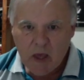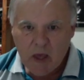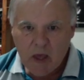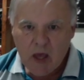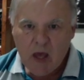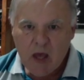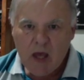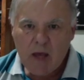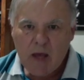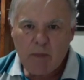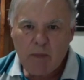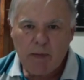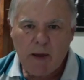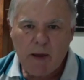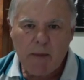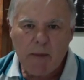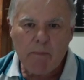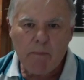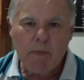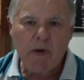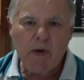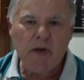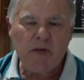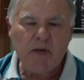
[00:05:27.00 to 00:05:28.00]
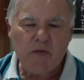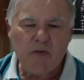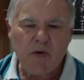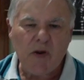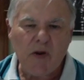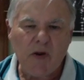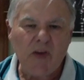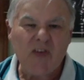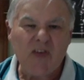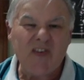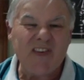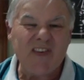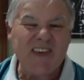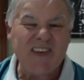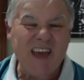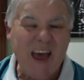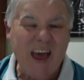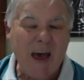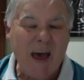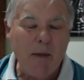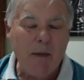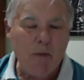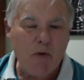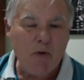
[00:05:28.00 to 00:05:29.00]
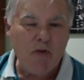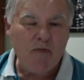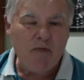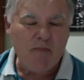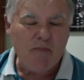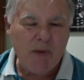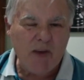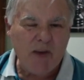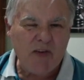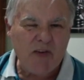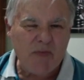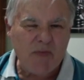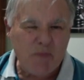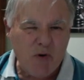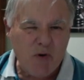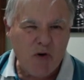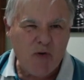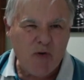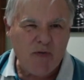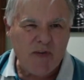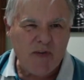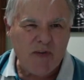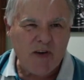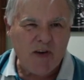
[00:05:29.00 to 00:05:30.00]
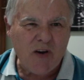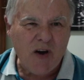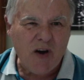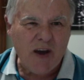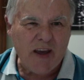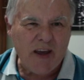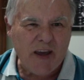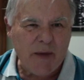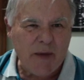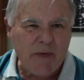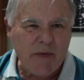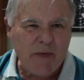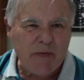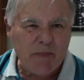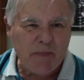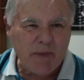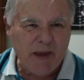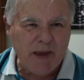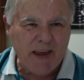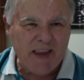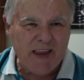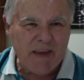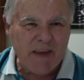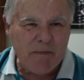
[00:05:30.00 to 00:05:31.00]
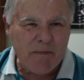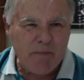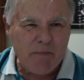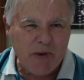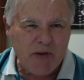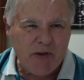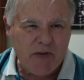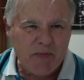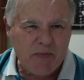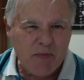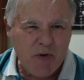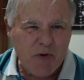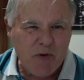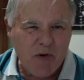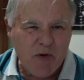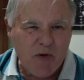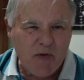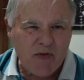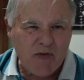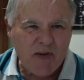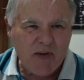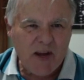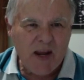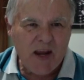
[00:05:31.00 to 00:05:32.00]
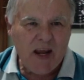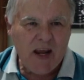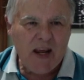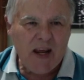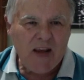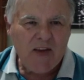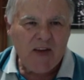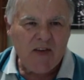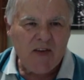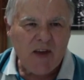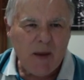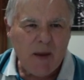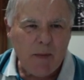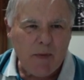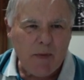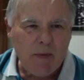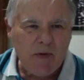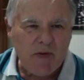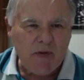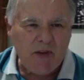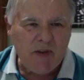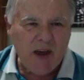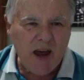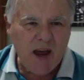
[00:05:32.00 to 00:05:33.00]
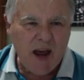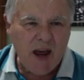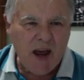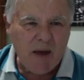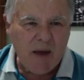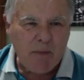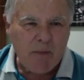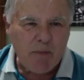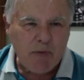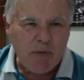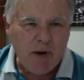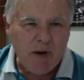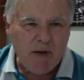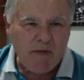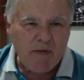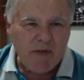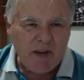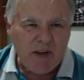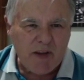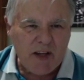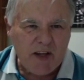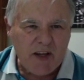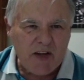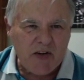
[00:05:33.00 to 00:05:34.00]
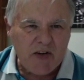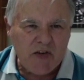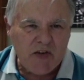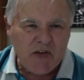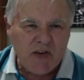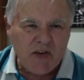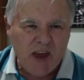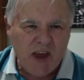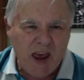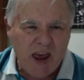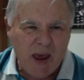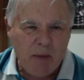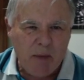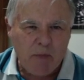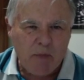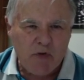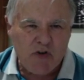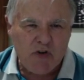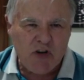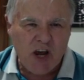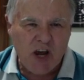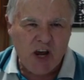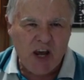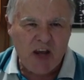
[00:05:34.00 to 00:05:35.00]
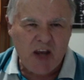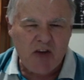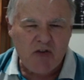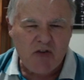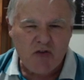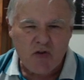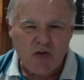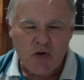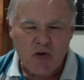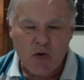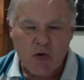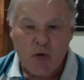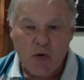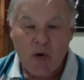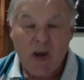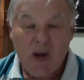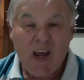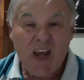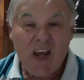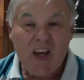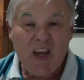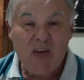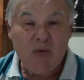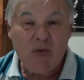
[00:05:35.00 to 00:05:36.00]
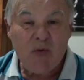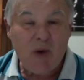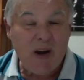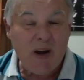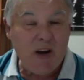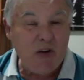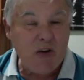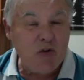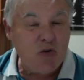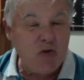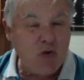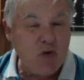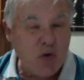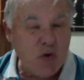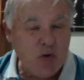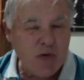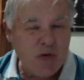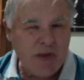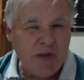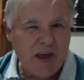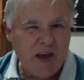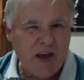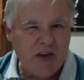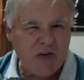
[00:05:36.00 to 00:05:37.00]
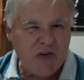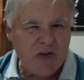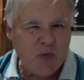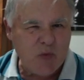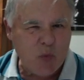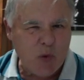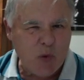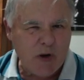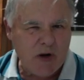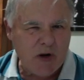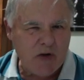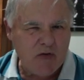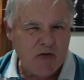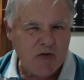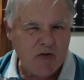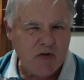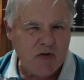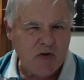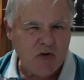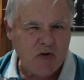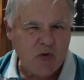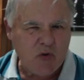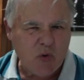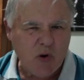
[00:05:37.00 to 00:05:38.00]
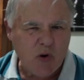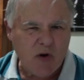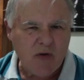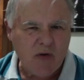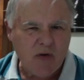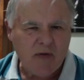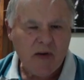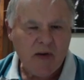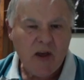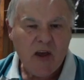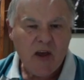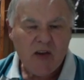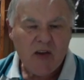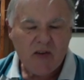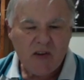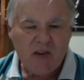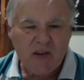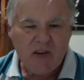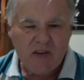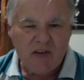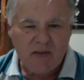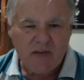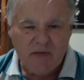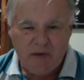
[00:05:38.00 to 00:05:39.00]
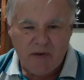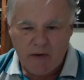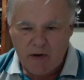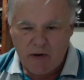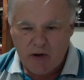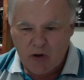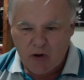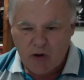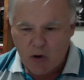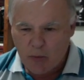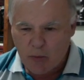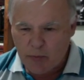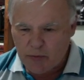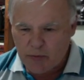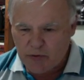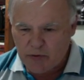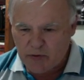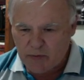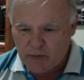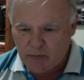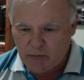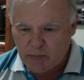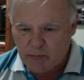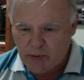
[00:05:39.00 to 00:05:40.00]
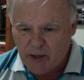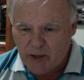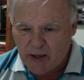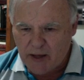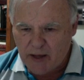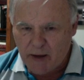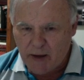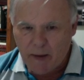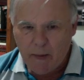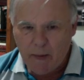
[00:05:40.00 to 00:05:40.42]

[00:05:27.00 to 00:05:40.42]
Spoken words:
He played b3, star move, best move. The guy keeps playing the best moves. His name is Praveen Sam J2. He's rated 2,112, so he's a very competent player.